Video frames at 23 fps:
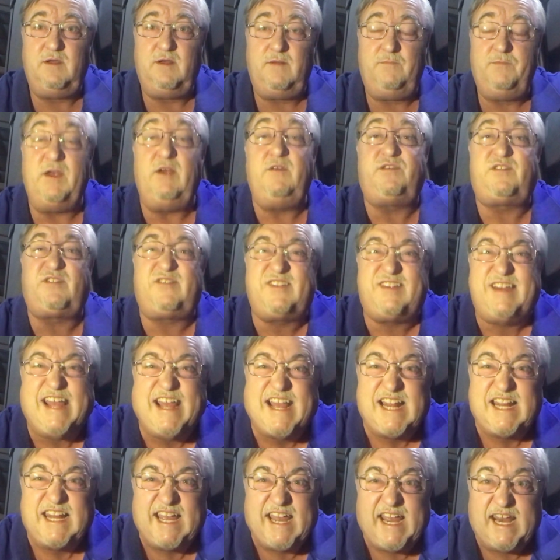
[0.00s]
They're
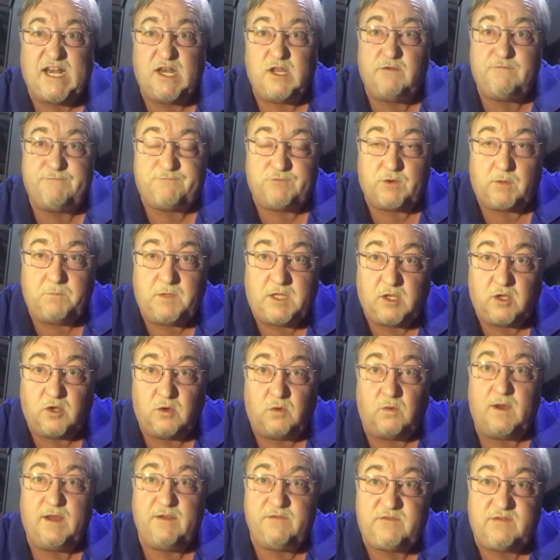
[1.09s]
stealing from
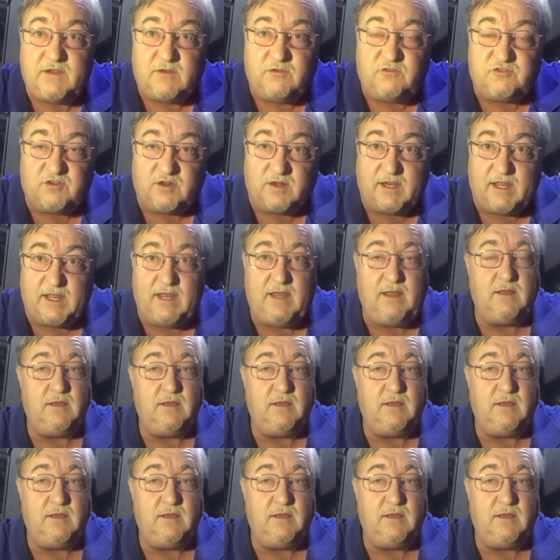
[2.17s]
you, essentially.